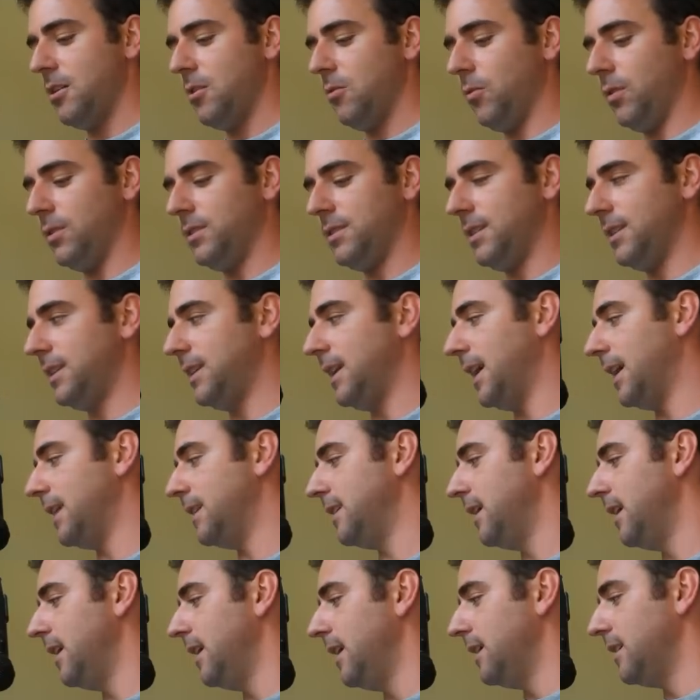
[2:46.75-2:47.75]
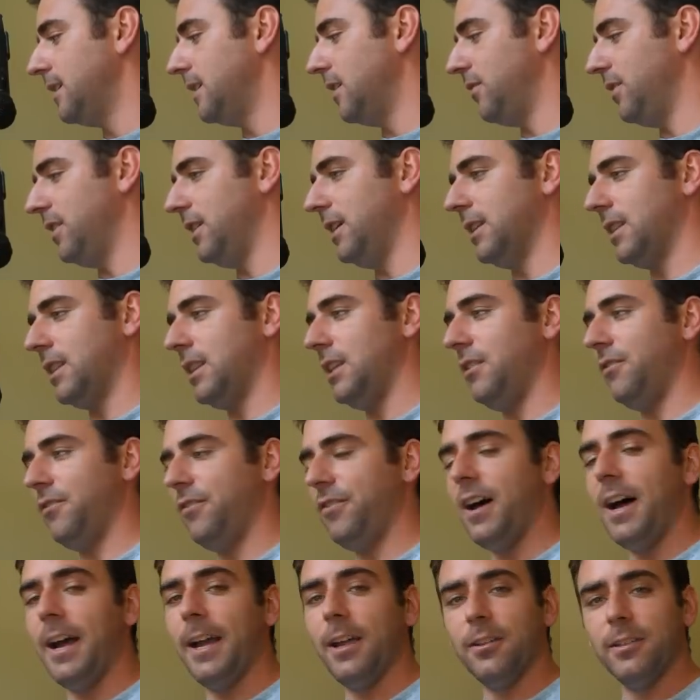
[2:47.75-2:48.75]
Once again, giving it the
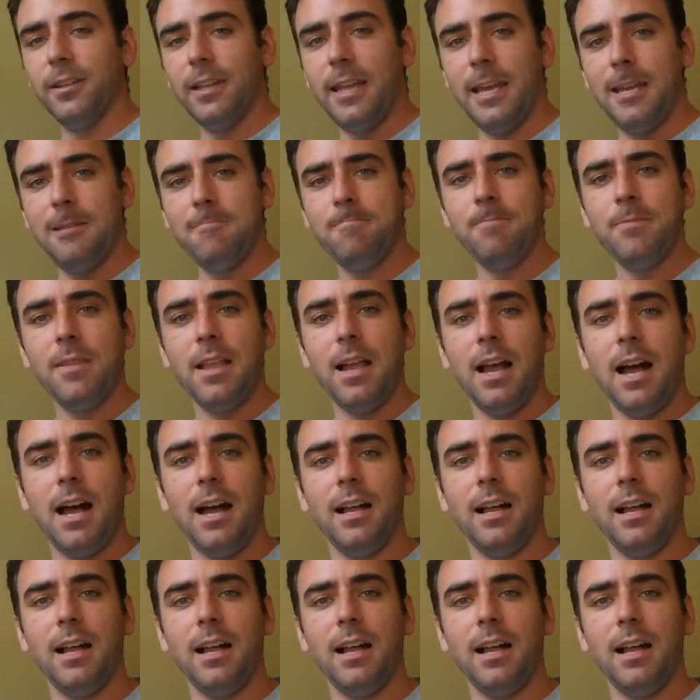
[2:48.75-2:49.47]
file name,